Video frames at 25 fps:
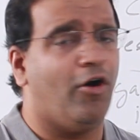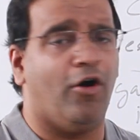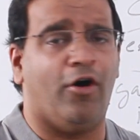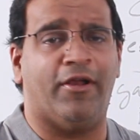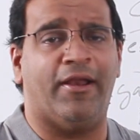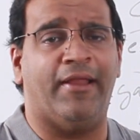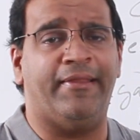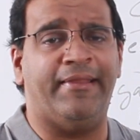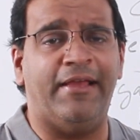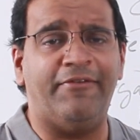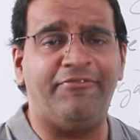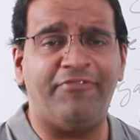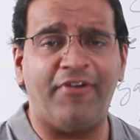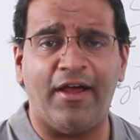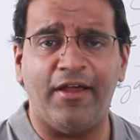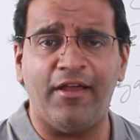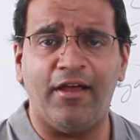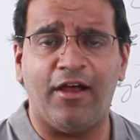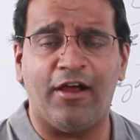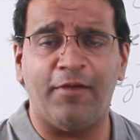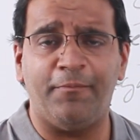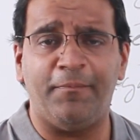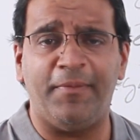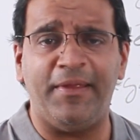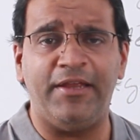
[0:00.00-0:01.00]
or an
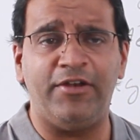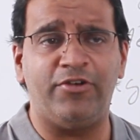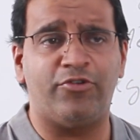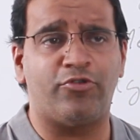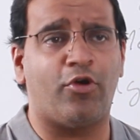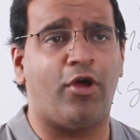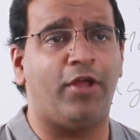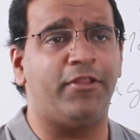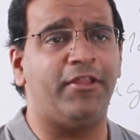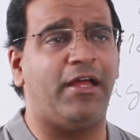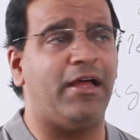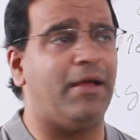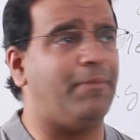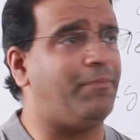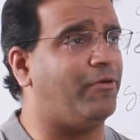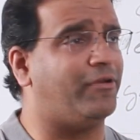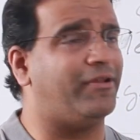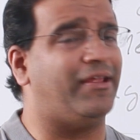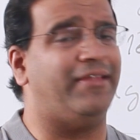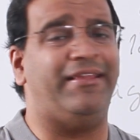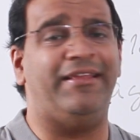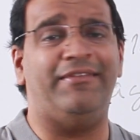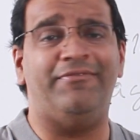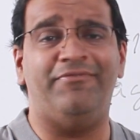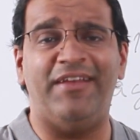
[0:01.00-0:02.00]
FIR being drawn up
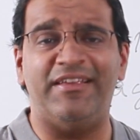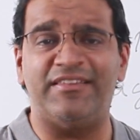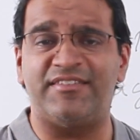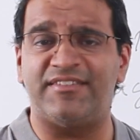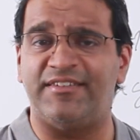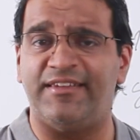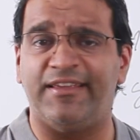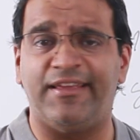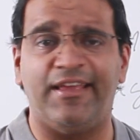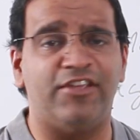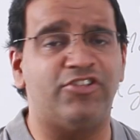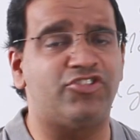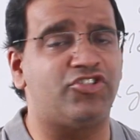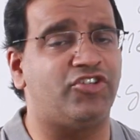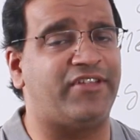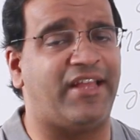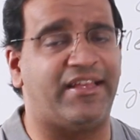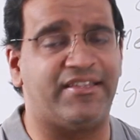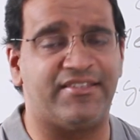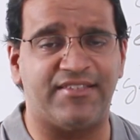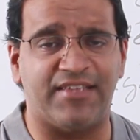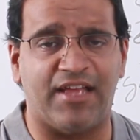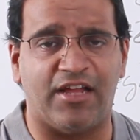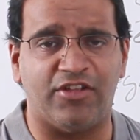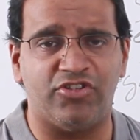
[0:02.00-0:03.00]
or an investigation
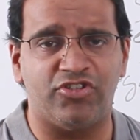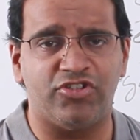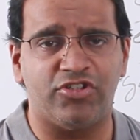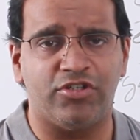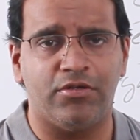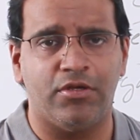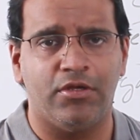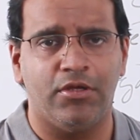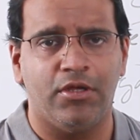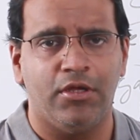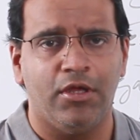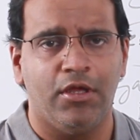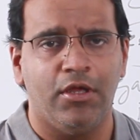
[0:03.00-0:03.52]
as such.